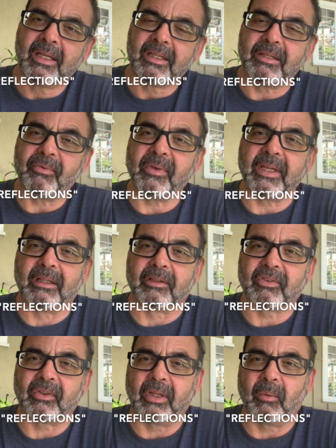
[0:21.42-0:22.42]
the
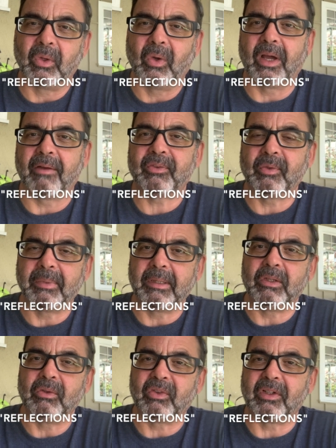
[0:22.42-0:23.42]
fields so that we don't have to be
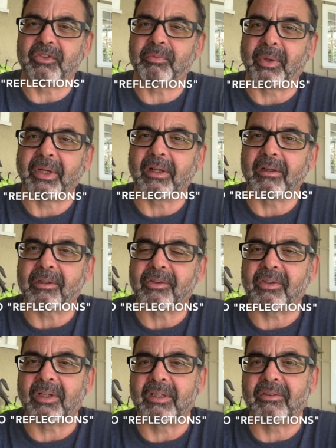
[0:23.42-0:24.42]
using
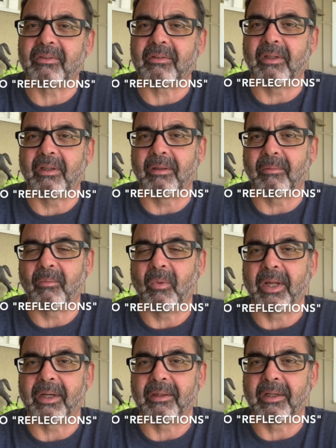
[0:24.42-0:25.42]
sprinklers, and it's
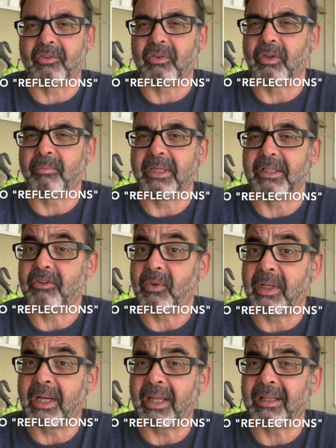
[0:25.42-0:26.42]
water that is not being
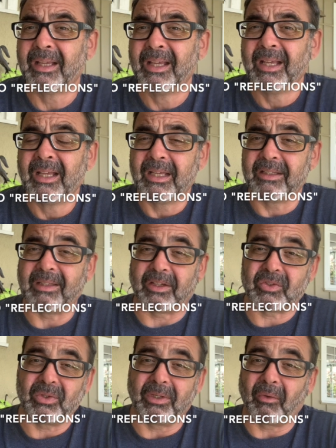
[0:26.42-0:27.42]
treated. It's
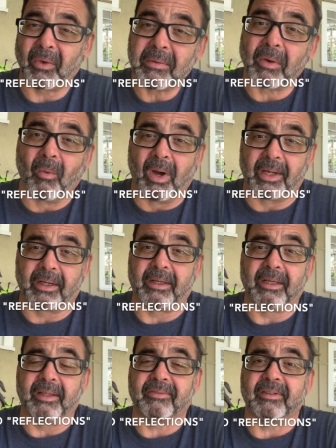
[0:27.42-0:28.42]
actually river water,
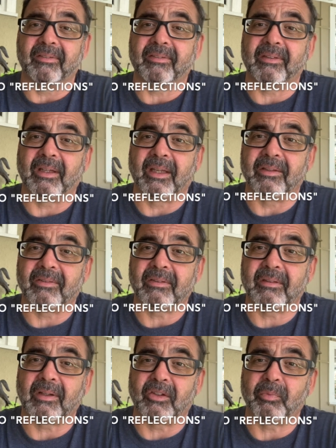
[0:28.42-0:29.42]
in essence, that
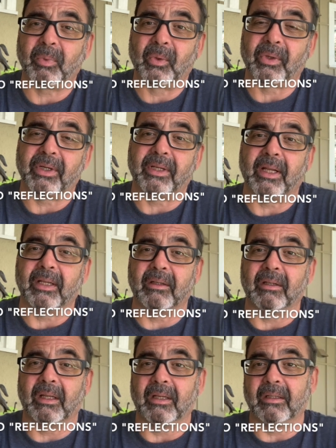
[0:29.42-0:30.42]
gets transported,
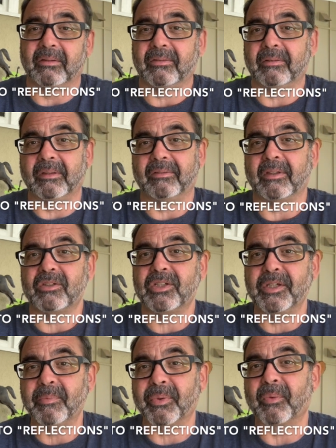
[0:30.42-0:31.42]
and it's a
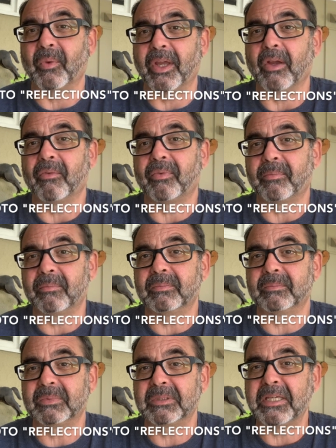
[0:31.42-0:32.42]
cheaper way of
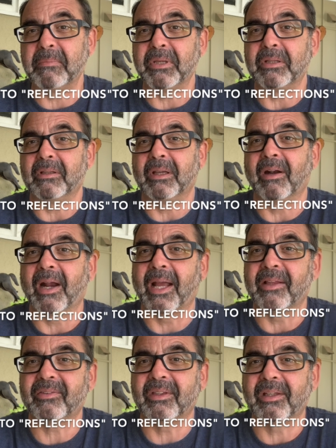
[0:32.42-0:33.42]
keeping the
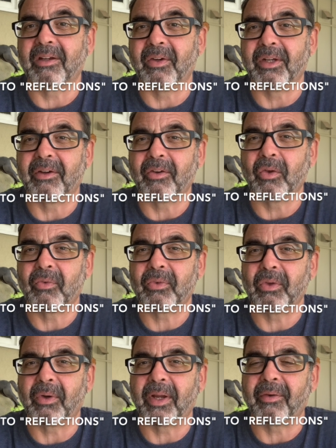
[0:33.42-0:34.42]
grass and the greenery of
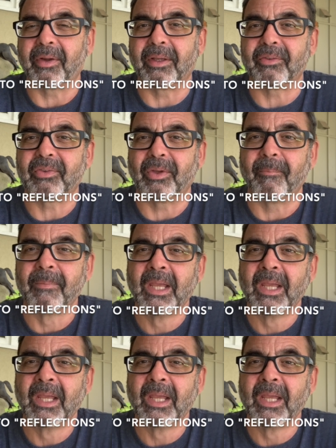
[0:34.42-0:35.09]
your area. So